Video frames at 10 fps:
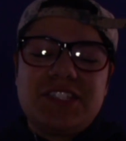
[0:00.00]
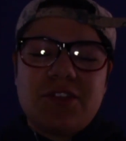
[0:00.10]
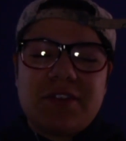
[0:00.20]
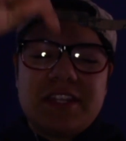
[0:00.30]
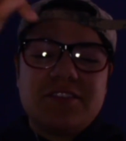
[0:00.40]

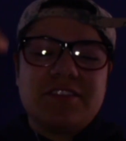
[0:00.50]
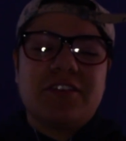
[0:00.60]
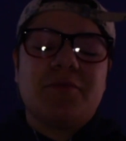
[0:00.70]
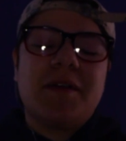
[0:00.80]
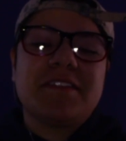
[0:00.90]
donate to
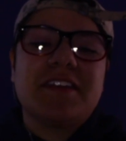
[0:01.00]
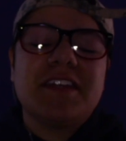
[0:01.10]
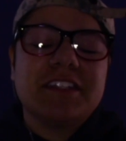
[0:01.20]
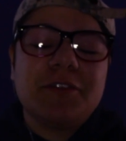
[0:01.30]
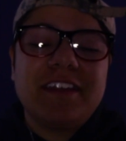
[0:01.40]
their
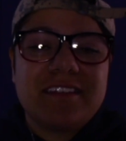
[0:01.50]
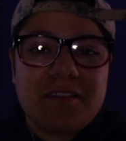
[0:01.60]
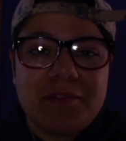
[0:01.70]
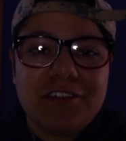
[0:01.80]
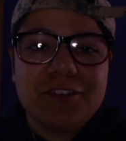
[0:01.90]
website in the link
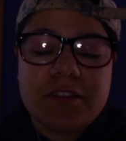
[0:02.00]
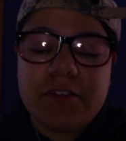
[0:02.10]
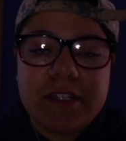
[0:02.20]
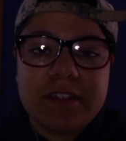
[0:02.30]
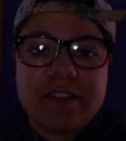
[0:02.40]
down below.
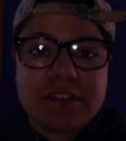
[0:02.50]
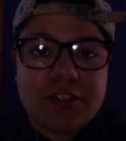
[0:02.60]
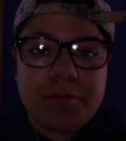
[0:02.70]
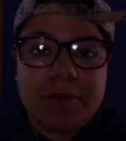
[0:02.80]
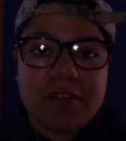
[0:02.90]
During this
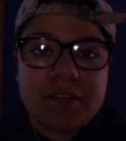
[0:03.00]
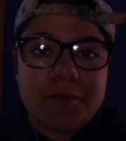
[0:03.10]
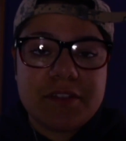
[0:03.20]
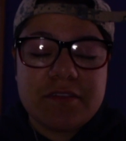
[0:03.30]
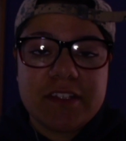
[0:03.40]
trip, we also
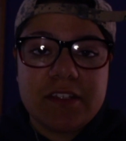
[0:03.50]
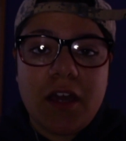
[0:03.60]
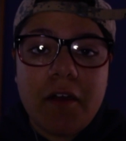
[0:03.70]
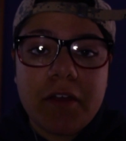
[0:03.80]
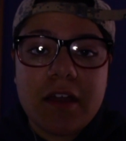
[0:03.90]
went to the
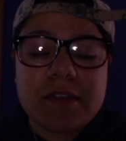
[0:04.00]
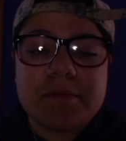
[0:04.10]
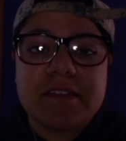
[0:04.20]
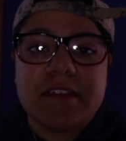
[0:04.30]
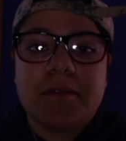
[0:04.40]
Holocaust
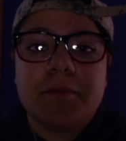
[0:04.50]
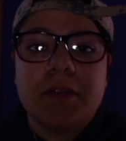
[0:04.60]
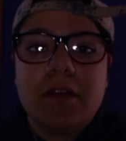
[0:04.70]
Museum.